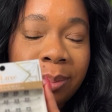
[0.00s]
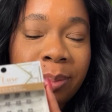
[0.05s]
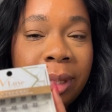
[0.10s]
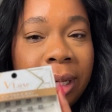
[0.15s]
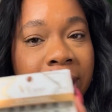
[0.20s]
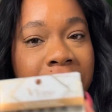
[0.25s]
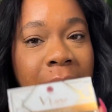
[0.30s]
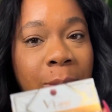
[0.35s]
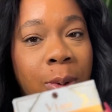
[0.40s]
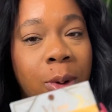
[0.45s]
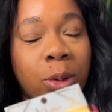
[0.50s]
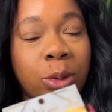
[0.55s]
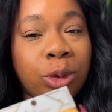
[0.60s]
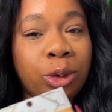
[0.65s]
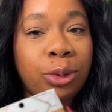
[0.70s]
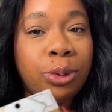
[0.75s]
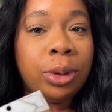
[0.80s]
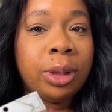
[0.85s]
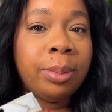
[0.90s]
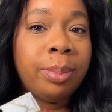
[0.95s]
because I won't
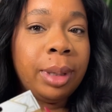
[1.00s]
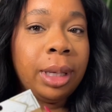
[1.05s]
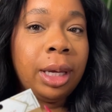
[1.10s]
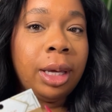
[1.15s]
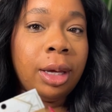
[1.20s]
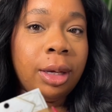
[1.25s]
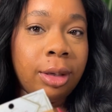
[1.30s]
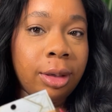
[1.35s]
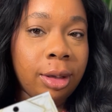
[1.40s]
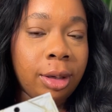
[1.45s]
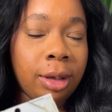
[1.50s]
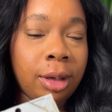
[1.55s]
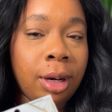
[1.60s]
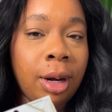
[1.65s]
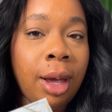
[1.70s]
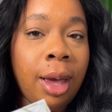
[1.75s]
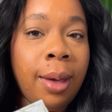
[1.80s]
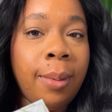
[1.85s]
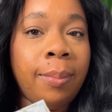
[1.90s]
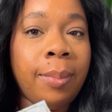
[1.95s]
do the beginner
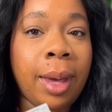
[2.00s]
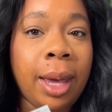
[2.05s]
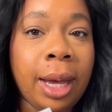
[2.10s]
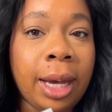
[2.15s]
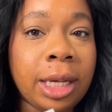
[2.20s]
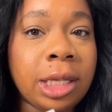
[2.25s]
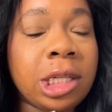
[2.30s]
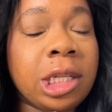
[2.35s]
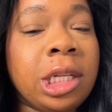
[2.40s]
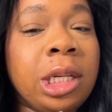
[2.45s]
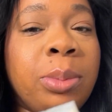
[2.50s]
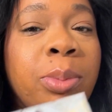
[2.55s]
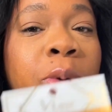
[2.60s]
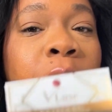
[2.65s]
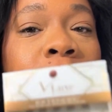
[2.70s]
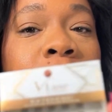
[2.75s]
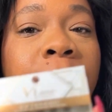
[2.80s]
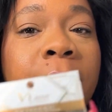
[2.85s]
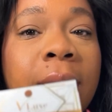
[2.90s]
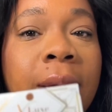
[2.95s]
package
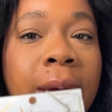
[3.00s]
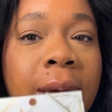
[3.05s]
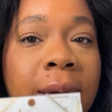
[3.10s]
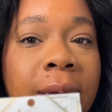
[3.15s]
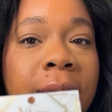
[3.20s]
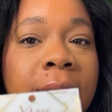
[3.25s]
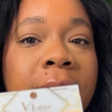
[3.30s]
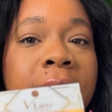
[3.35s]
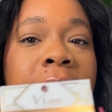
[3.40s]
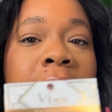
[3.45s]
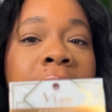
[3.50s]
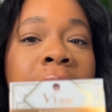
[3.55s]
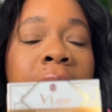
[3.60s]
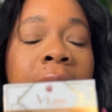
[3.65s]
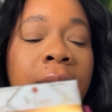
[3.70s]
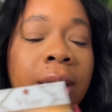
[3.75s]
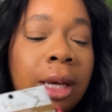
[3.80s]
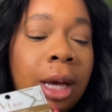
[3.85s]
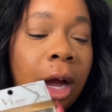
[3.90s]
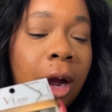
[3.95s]
anymore because
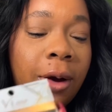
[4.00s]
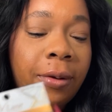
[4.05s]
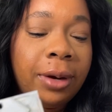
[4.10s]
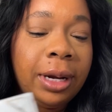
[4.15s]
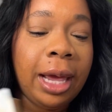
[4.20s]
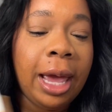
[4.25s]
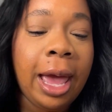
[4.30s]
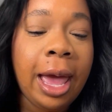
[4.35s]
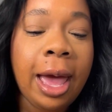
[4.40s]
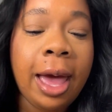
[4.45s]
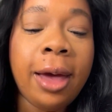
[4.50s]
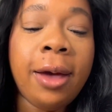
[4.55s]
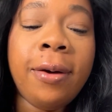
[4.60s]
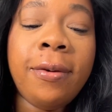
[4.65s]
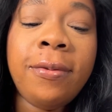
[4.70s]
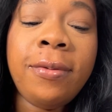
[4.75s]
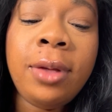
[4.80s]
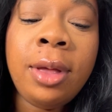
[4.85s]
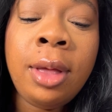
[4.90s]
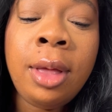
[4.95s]
I already
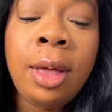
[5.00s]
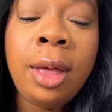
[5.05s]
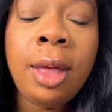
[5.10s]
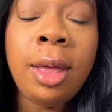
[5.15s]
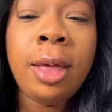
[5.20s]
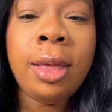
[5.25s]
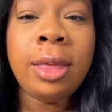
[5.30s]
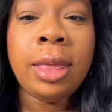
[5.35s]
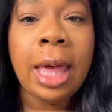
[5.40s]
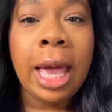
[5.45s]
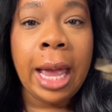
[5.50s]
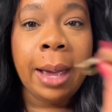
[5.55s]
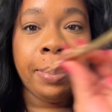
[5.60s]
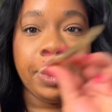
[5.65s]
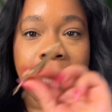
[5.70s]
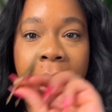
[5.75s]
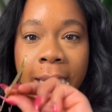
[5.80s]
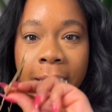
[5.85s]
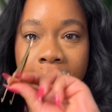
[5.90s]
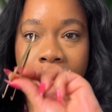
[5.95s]
have the
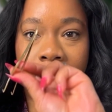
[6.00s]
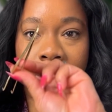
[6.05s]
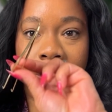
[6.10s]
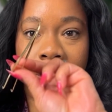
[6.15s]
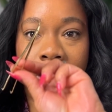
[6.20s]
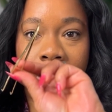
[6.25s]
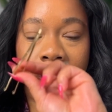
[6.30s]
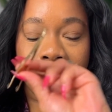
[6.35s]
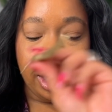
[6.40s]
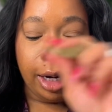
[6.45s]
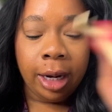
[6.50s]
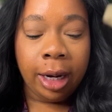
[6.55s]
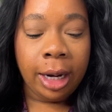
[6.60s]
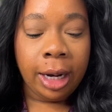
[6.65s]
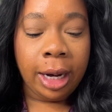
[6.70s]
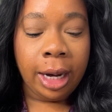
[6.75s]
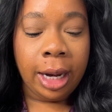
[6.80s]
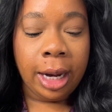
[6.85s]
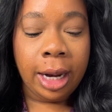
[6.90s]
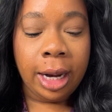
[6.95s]
applicator
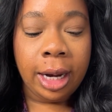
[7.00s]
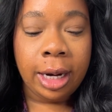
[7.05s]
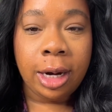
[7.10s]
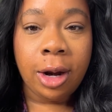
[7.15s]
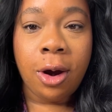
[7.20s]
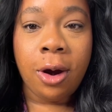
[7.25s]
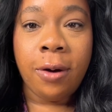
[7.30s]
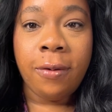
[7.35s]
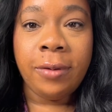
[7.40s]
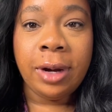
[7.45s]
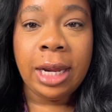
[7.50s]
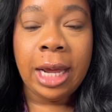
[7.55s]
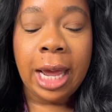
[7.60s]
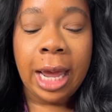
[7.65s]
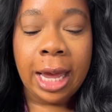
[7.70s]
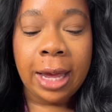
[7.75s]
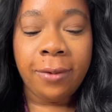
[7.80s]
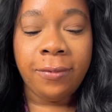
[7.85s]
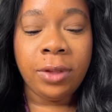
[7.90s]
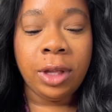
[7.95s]
and I already
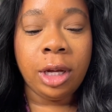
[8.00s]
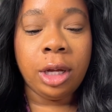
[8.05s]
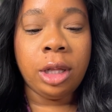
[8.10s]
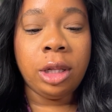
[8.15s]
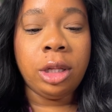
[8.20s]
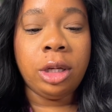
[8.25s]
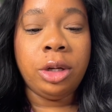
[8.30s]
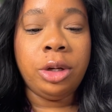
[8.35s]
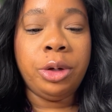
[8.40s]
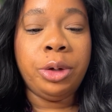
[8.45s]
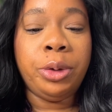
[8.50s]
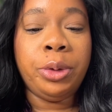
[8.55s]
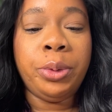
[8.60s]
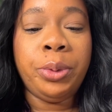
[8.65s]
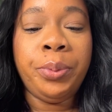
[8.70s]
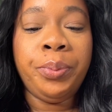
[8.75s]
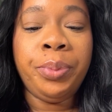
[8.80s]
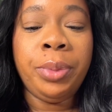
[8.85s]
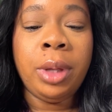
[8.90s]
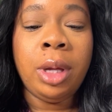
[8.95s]
have the glue.
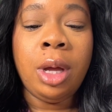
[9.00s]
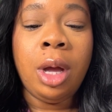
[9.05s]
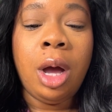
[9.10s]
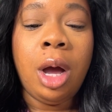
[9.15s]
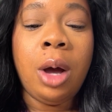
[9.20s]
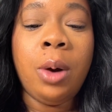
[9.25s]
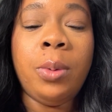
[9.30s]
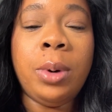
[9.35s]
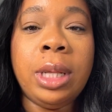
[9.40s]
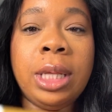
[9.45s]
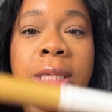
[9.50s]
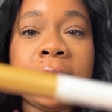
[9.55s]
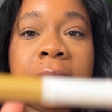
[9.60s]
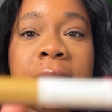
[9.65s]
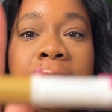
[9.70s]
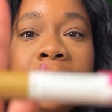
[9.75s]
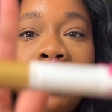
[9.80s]
Well, this is the